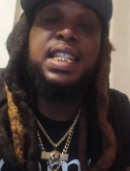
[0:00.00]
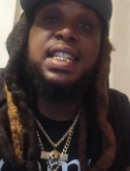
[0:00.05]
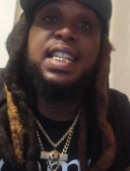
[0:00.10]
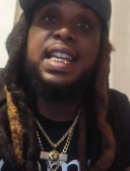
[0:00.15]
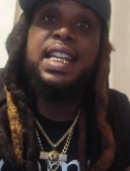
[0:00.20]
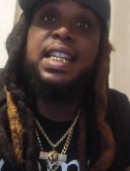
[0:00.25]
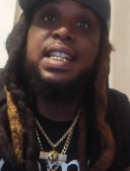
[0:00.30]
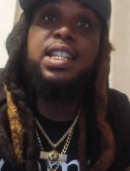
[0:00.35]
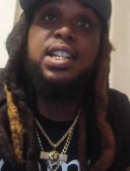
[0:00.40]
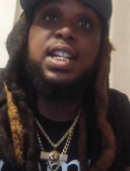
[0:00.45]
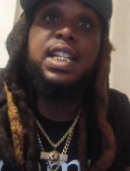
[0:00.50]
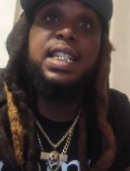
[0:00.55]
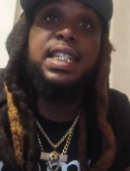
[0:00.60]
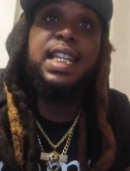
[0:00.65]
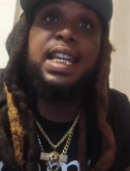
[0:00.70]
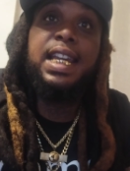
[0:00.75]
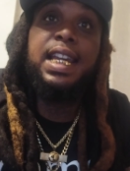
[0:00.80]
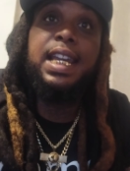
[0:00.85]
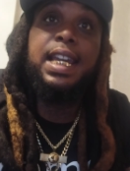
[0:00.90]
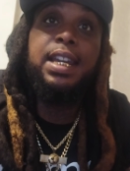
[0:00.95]
send it to his
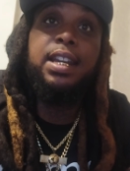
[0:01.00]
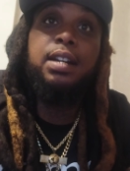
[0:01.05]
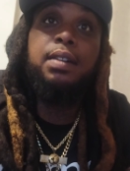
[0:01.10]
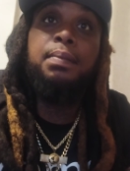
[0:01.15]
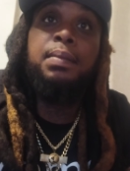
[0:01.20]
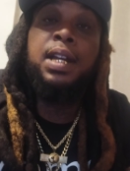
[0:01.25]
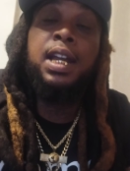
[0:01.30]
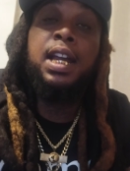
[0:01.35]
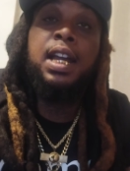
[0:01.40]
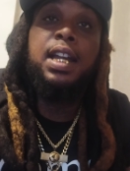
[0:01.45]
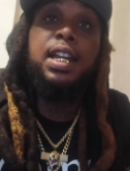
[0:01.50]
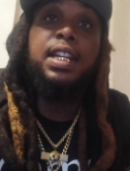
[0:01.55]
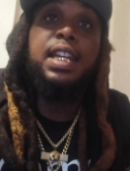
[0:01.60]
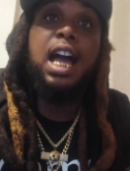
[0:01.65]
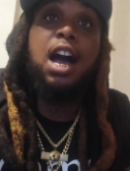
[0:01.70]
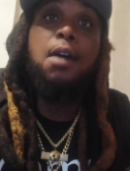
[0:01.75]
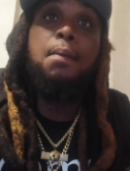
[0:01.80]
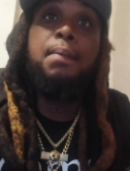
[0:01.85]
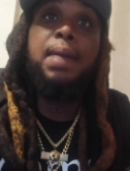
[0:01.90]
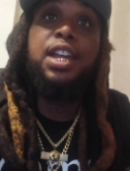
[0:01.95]
DM.
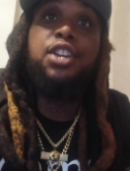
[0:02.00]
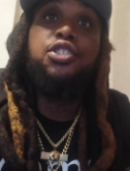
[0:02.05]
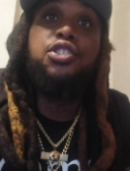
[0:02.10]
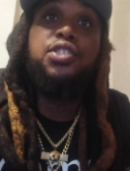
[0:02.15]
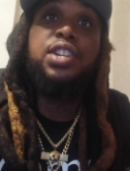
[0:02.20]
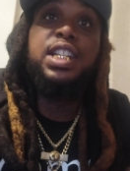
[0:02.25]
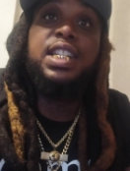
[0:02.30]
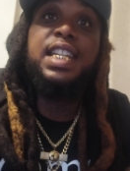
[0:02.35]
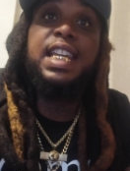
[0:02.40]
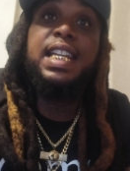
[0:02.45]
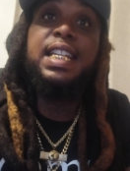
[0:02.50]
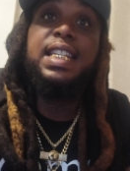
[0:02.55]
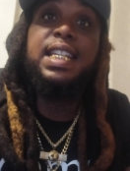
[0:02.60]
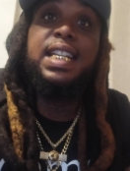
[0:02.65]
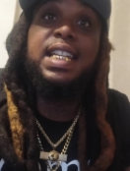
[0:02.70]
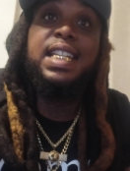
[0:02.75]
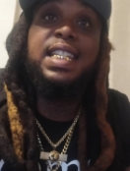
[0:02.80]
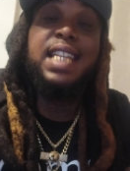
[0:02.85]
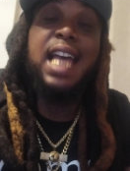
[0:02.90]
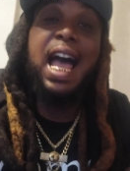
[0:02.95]
Y'all make sure this get
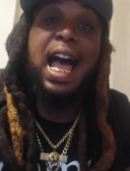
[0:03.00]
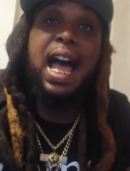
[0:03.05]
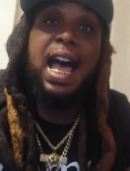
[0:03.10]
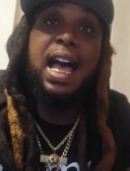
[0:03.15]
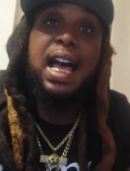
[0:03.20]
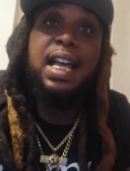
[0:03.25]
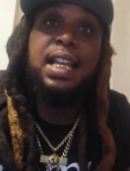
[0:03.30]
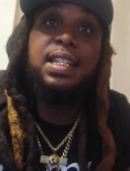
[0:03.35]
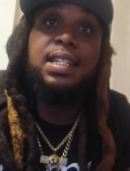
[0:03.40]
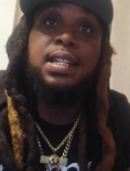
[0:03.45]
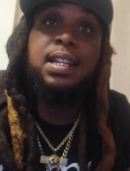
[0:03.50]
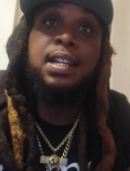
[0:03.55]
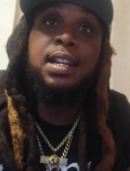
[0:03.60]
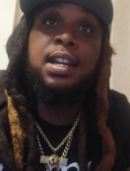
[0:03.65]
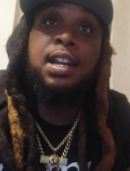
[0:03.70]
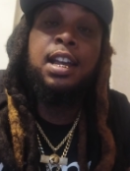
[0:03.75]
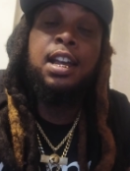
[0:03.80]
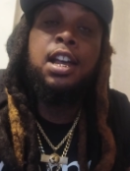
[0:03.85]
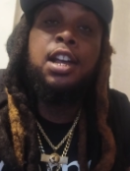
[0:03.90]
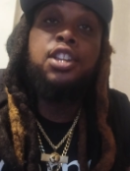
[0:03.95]
to his eyes.
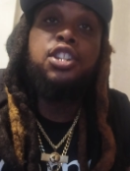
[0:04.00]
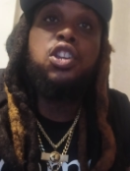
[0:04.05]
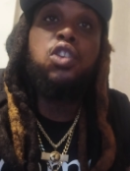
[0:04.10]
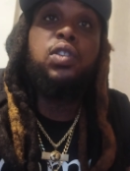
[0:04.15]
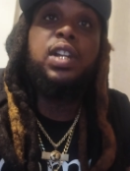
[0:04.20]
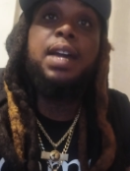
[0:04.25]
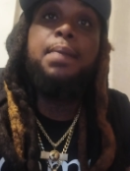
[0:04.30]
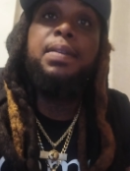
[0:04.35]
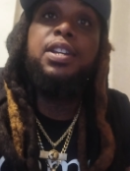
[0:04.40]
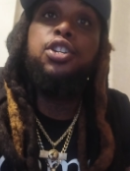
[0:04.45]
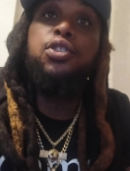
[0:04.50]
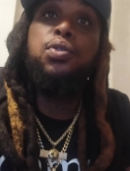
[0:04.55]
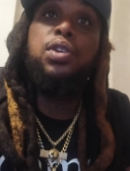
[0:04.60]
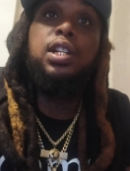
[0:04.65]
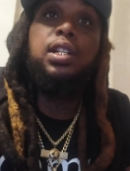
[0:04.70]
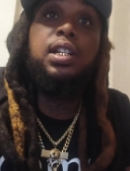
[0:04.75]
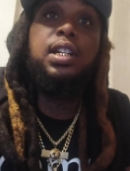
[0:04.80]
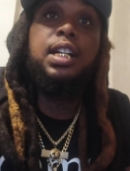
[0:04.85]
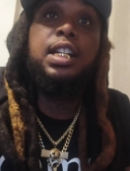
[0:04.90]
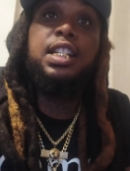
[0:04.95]
So let me do
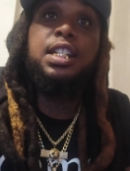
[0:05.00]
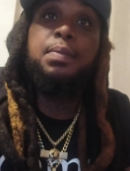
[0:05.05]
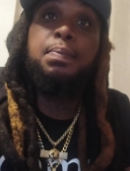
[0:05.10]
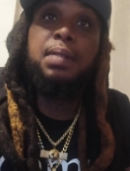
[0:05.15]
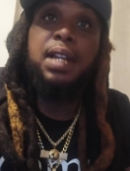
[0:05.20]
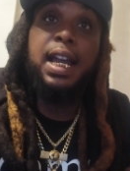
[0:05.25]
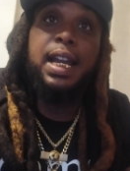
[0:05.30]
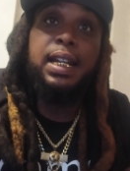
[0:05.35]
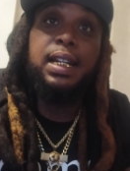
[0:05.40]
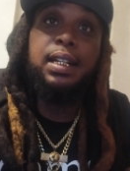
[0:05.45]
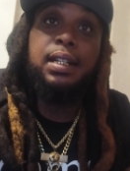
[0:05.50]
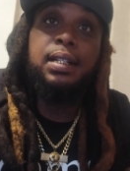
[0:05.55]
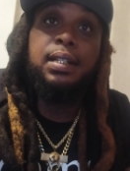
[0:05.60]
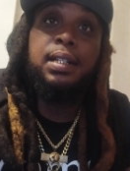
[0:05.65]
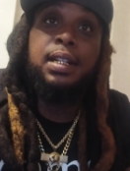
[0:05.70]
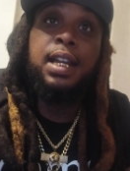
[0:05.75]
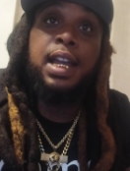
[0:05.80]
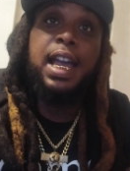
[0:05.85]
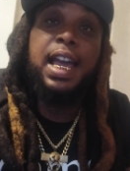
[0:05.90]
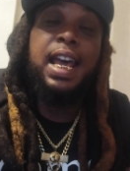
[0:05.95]
a little explaining.
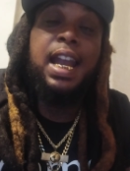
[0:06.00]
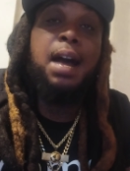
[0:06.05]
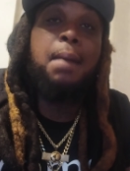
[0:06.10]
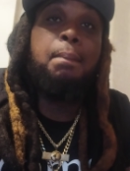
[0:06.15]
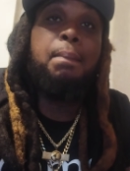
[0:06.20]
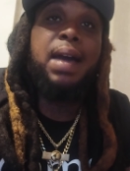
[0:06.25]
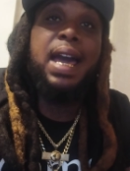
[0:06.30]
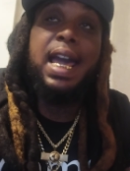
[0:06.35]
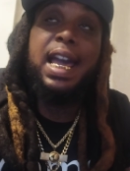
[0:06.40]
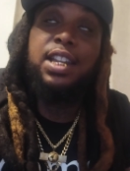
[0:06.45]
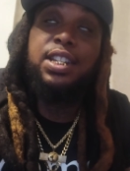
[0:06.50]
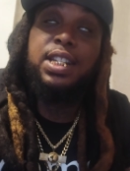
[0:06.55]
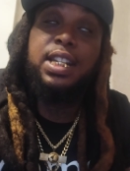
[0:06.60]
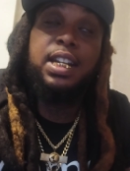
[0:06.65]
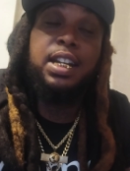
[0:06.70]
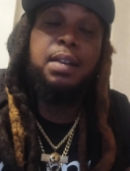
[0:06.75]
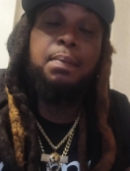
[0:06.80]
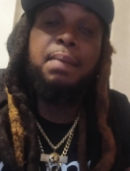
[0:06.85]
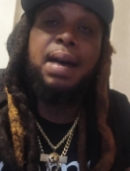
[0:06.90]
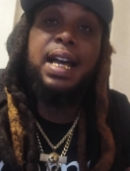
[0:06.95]
And I'm
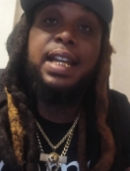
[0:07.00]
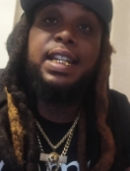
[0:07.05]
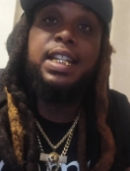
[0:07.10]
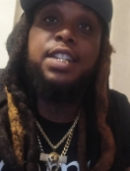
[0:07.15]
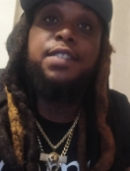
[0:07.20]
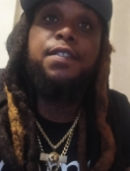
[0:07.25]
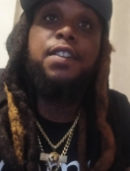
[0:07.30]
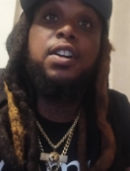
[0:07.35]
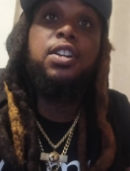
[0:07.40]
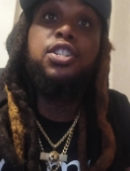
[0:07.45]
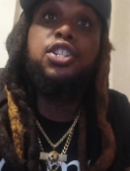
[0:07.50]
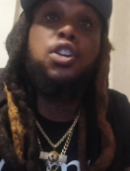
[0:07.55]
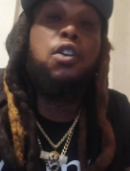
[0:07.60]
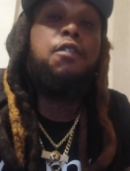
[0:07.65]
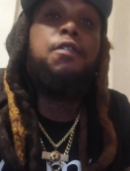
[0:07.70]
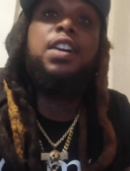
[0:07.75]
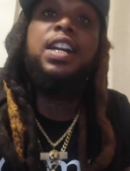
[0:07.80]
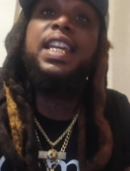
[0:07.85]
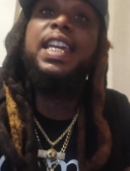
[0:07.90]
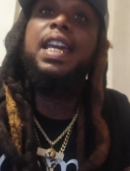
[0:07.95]
passionate about this.
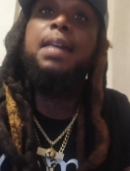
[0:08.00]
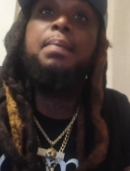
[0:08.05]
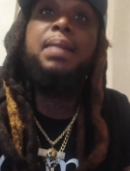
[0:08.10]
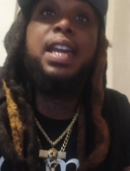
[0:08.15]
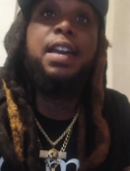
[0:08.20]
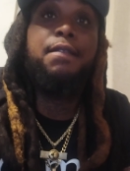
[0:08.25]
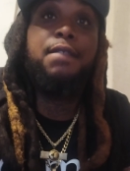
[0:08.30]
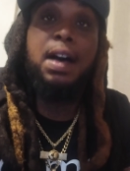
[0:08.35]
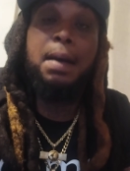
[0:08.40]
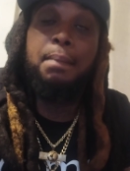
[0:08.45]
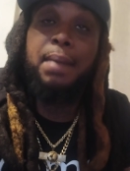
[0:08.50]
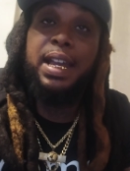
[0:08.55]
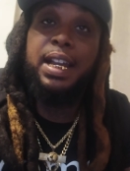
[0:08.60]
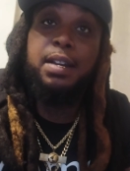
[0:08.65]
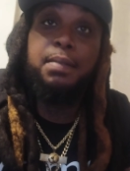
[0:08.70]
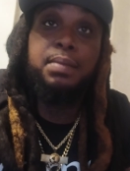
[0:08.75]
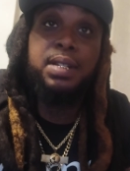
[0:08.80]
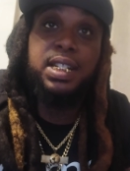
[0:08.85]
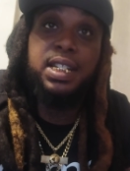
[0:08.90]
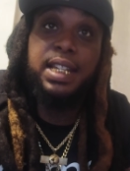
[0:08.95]
So forgive me if I
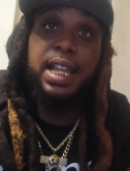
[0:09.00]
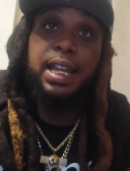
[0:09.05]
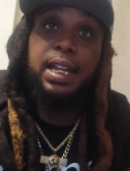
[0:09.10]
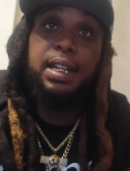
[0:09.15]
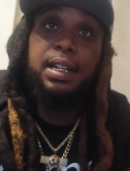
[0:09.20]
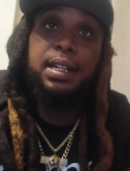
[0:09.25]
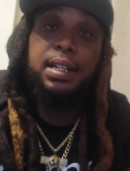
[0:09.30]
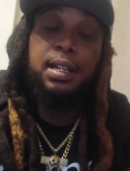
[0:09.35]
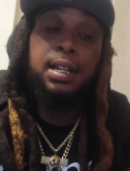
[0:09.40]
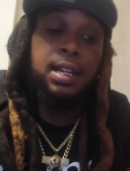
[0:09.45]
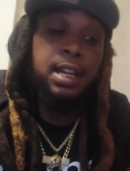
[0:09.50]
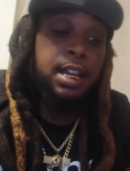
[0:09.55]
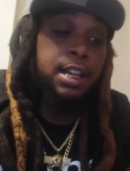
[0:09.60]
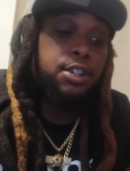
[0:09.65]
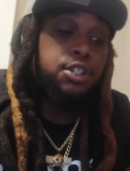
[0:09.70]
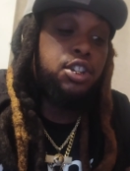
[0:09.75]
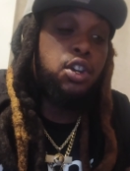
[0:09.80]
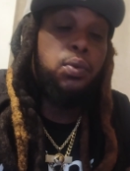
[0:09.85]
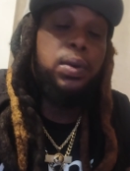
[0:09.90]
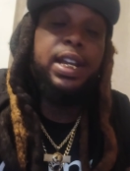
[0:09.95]
make a mistake.
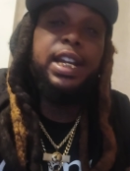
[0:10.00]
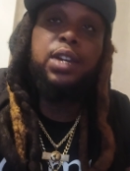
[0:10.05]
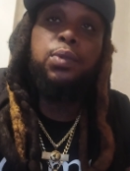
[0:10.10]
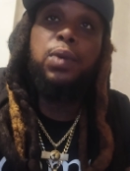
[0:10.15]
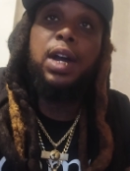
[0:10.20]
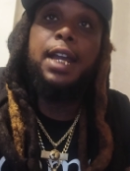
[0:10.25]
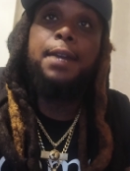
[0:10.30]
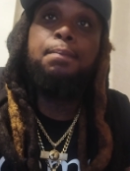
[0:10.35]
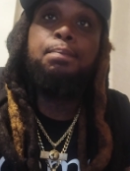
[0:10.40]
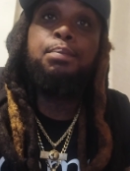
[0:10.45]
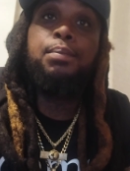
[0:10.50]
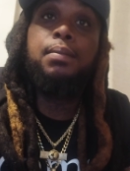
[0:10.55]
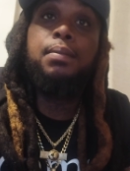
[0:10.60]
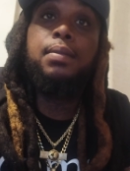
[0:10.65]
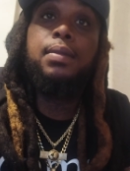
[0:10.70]
So anyway,